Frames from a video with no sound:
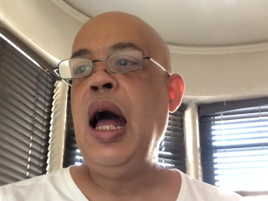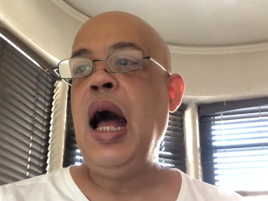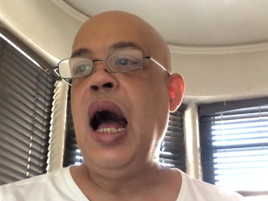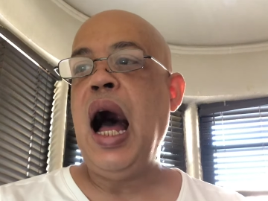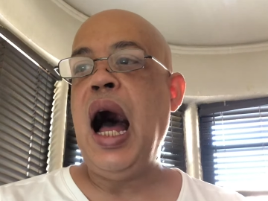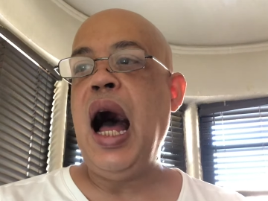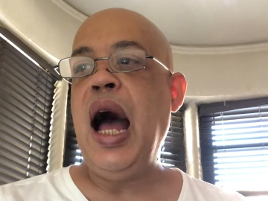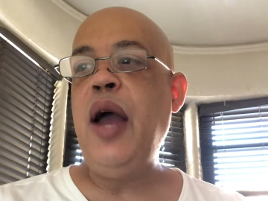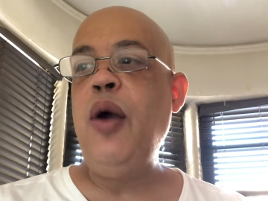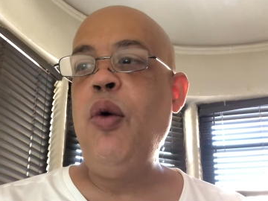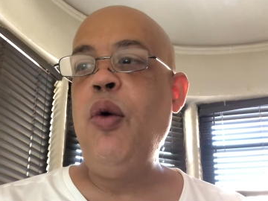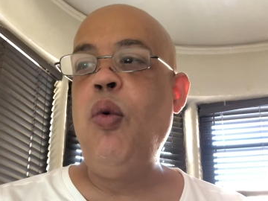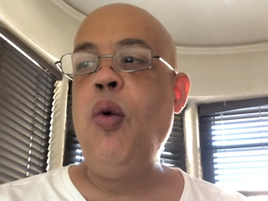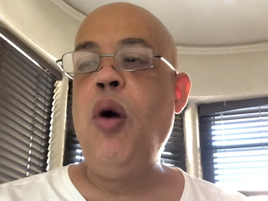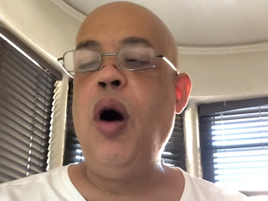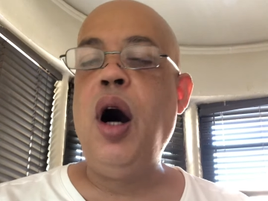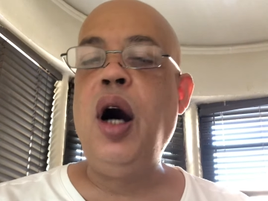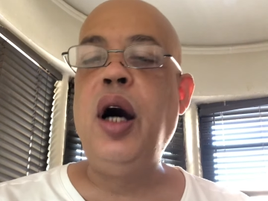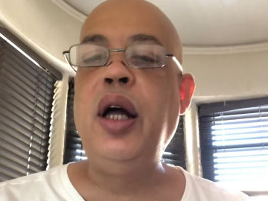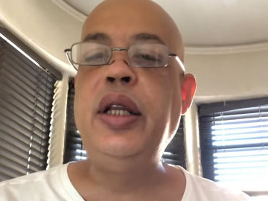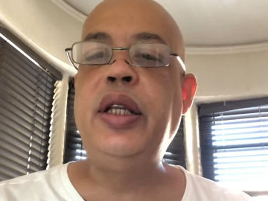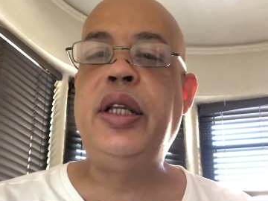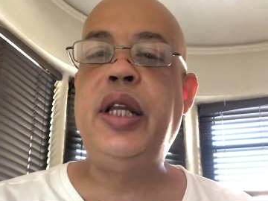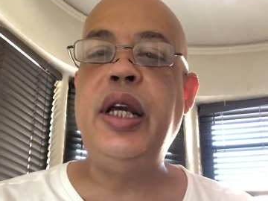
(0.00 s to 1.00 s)
I
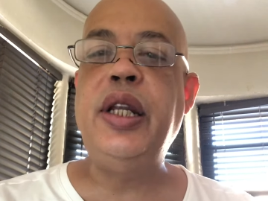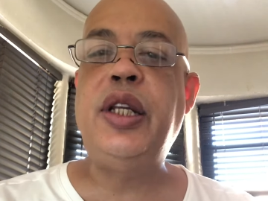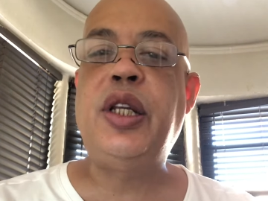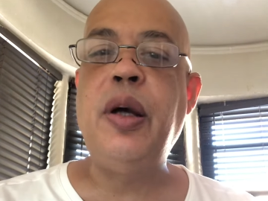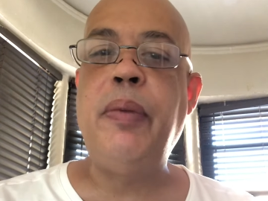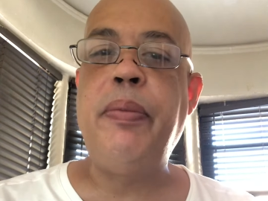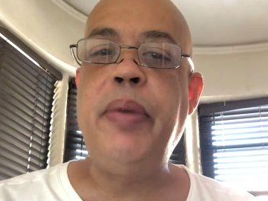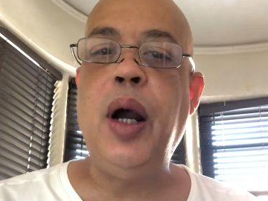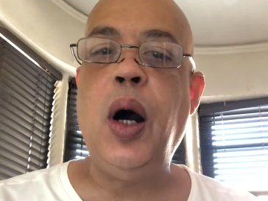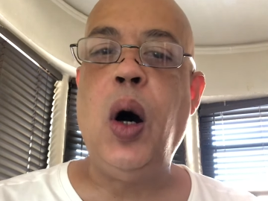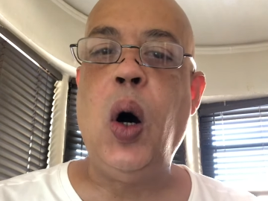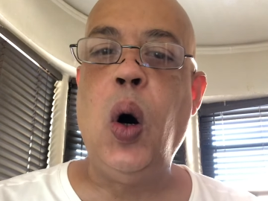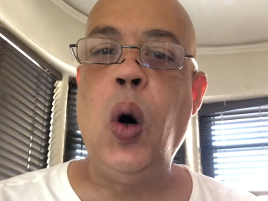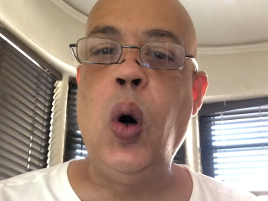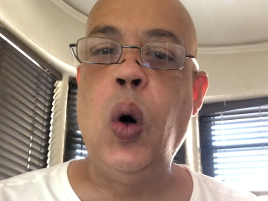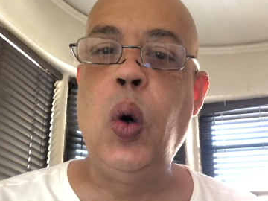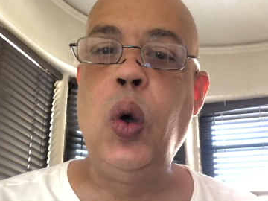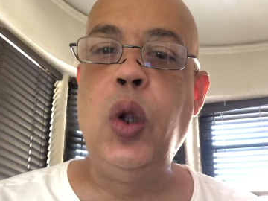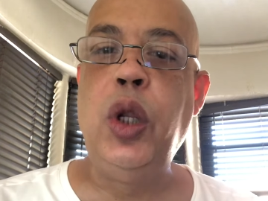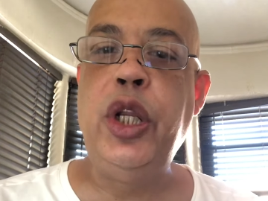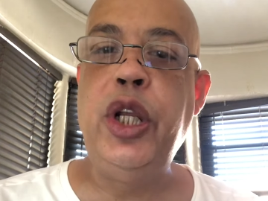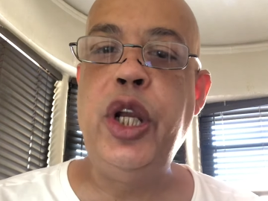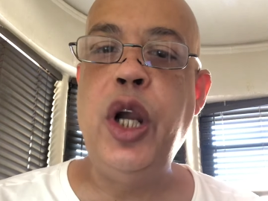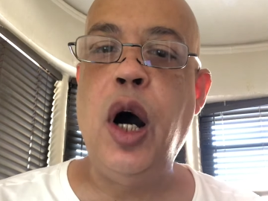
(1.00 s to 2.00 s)
wanted to
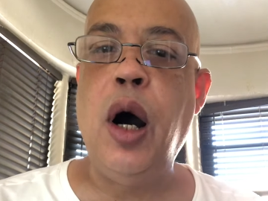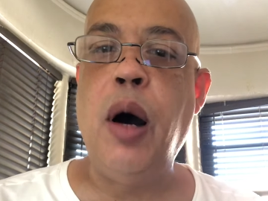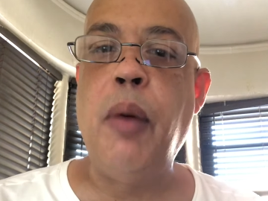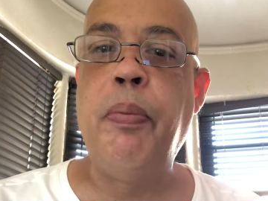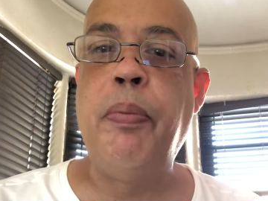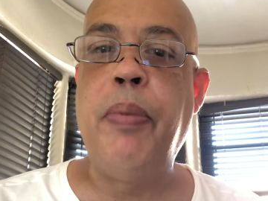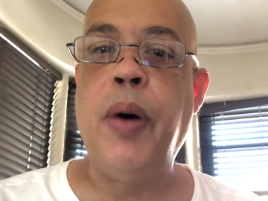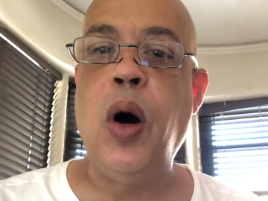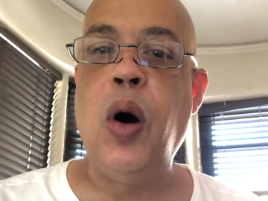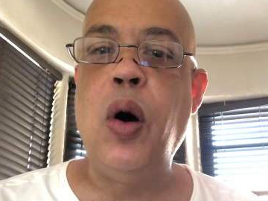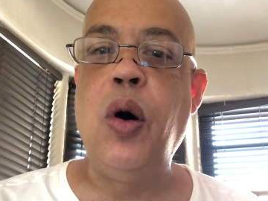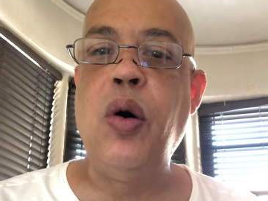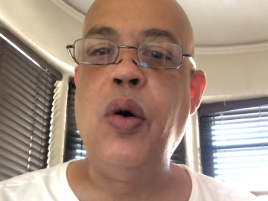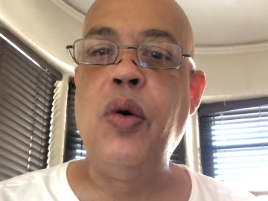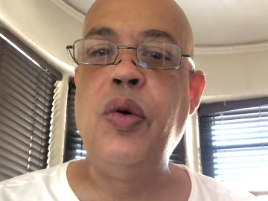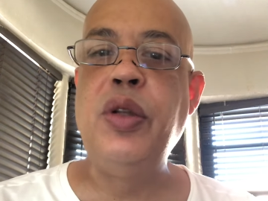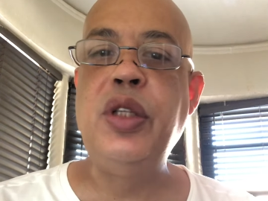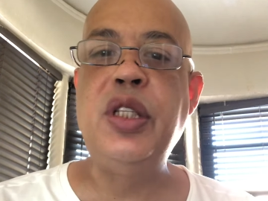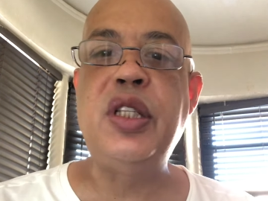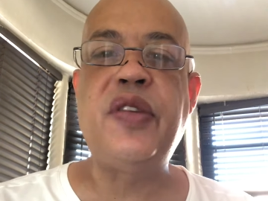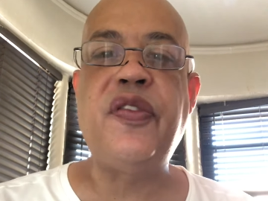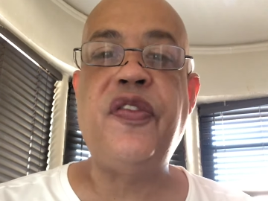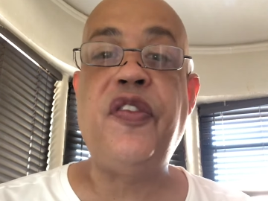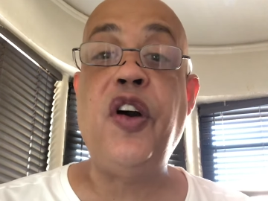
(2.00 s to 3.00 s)
behold your
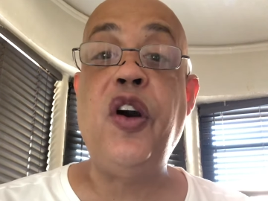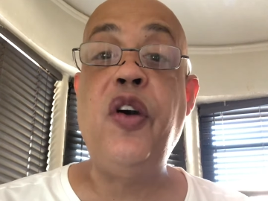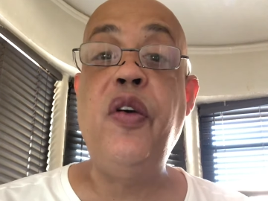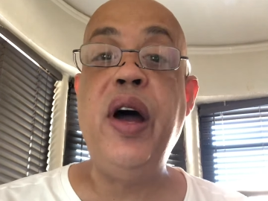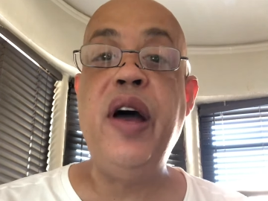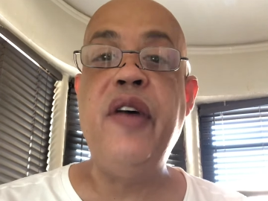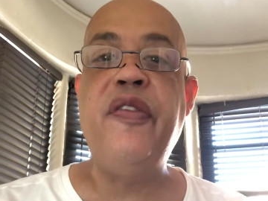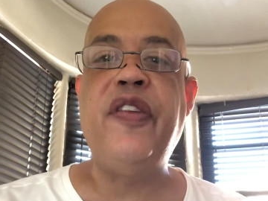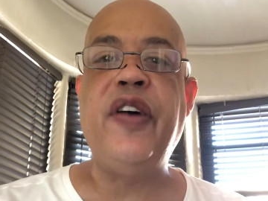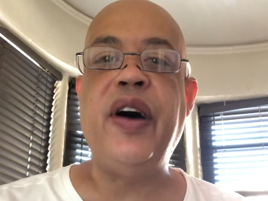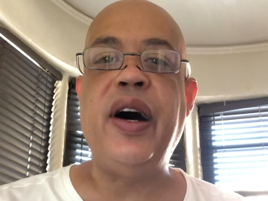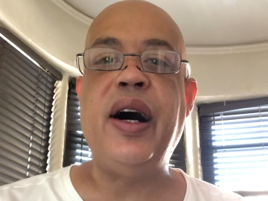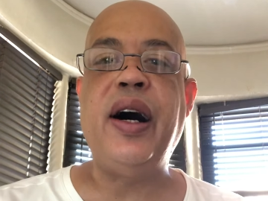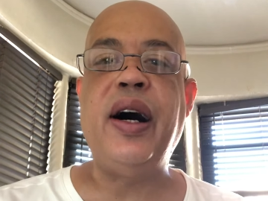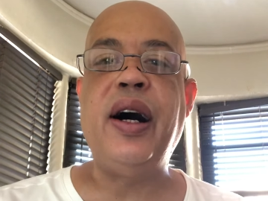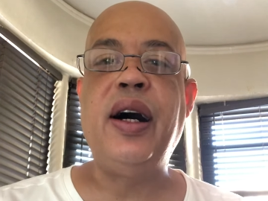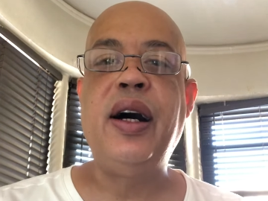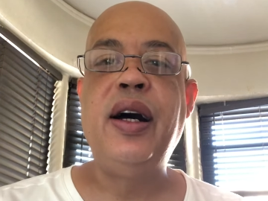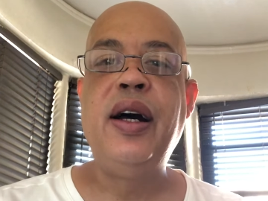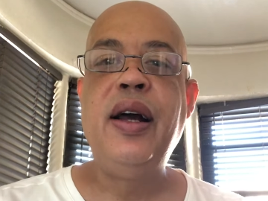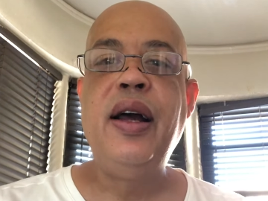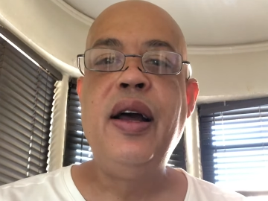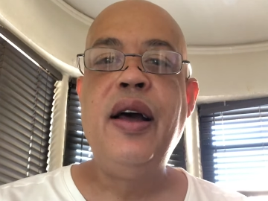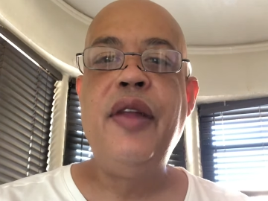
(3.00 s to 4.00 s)
bones
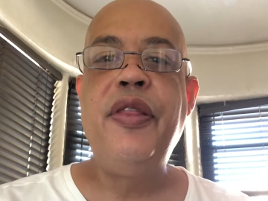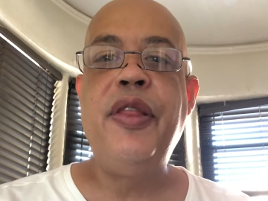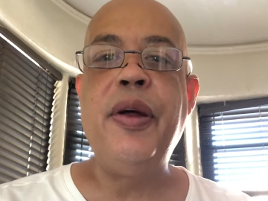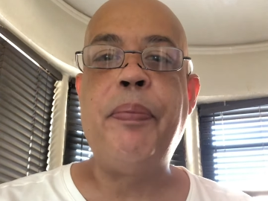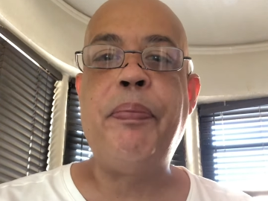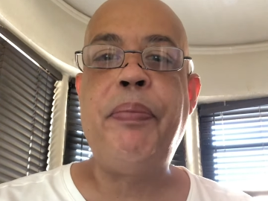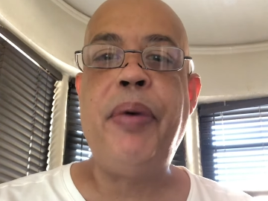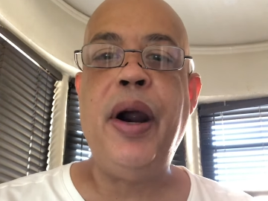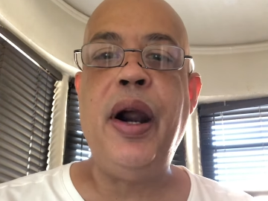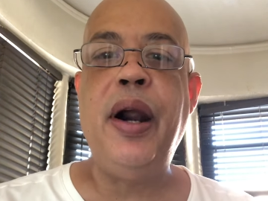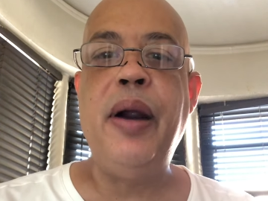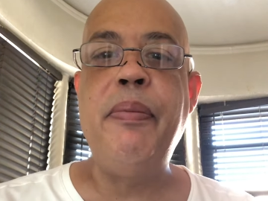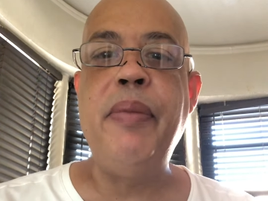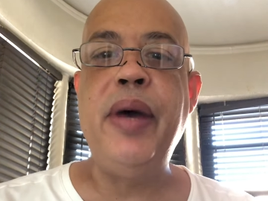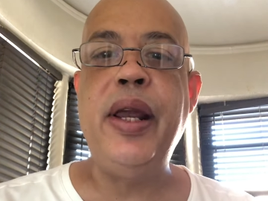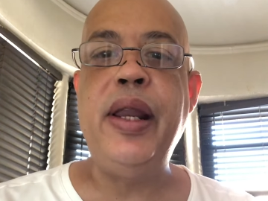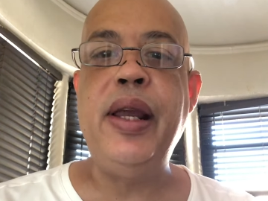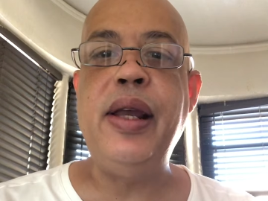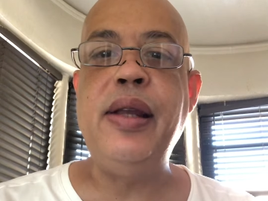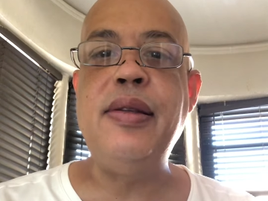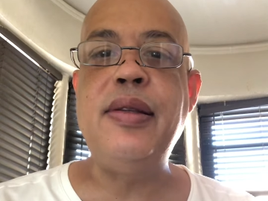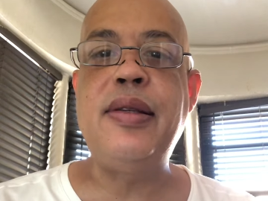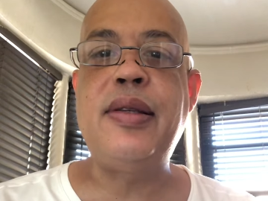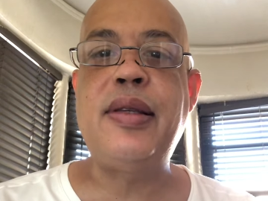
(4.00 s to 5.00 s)
forever, the
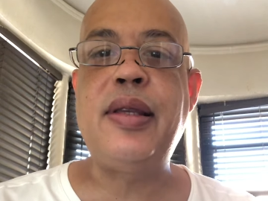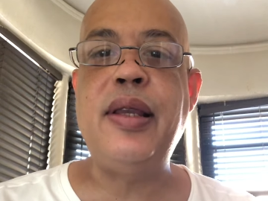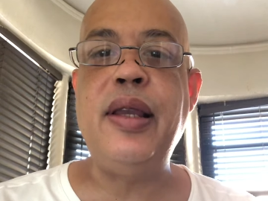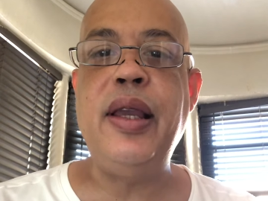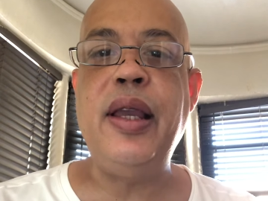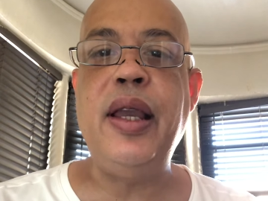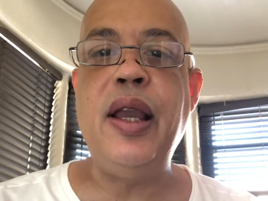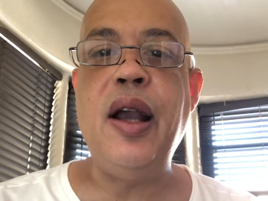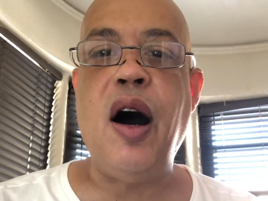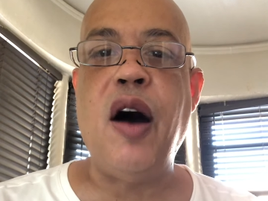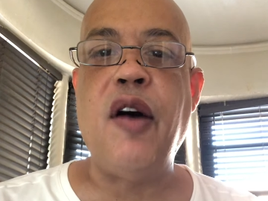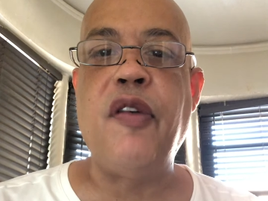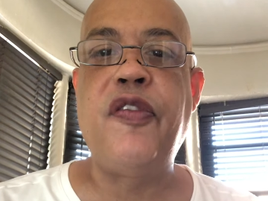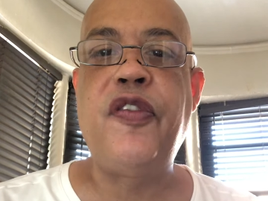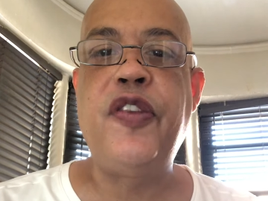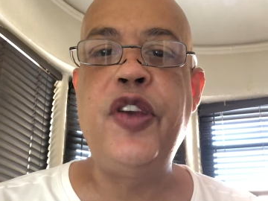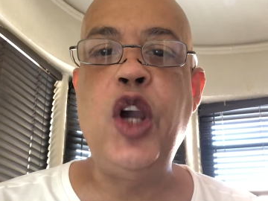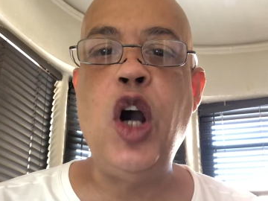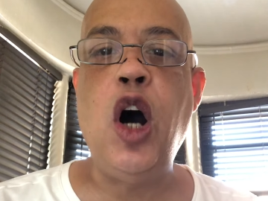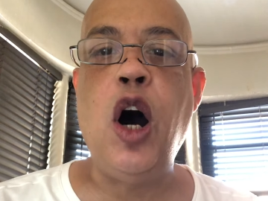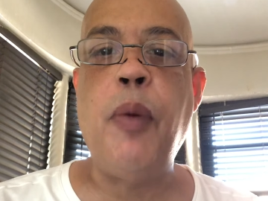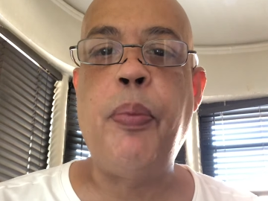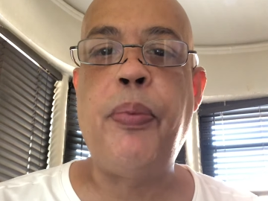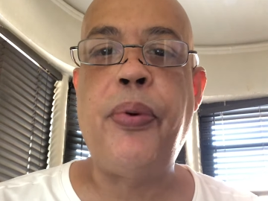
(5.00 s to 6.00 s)
permanency of
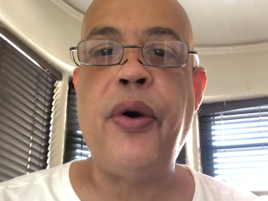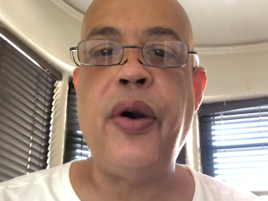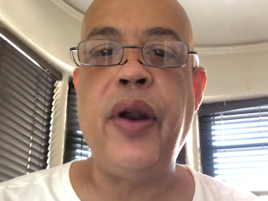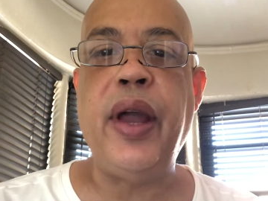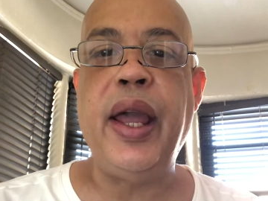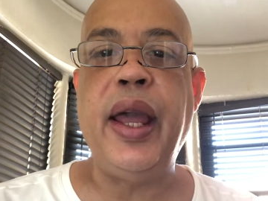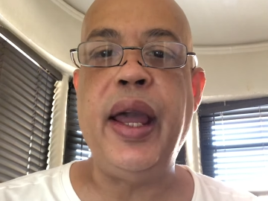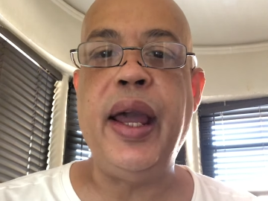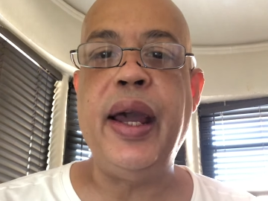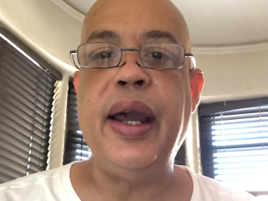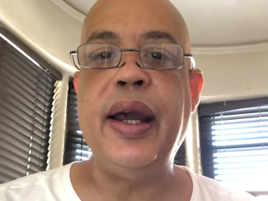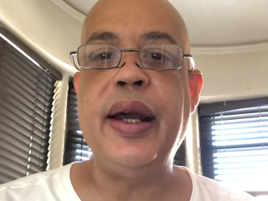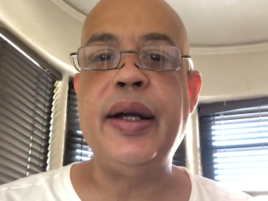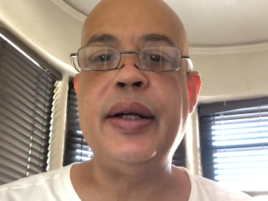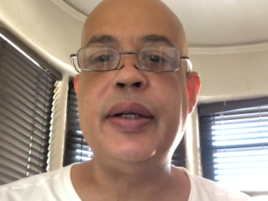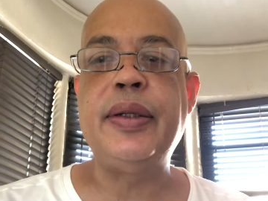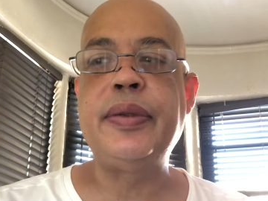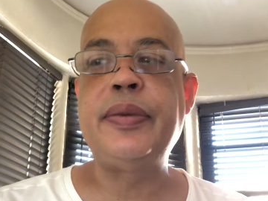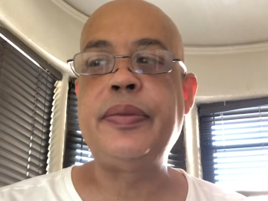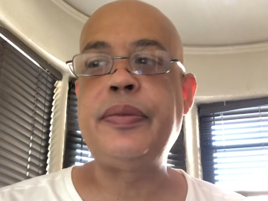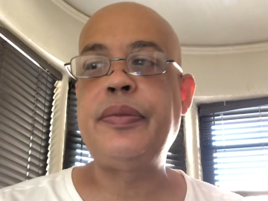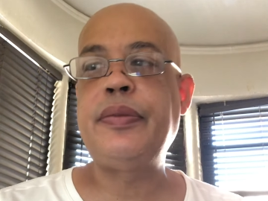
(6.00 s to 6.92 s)
your prayer.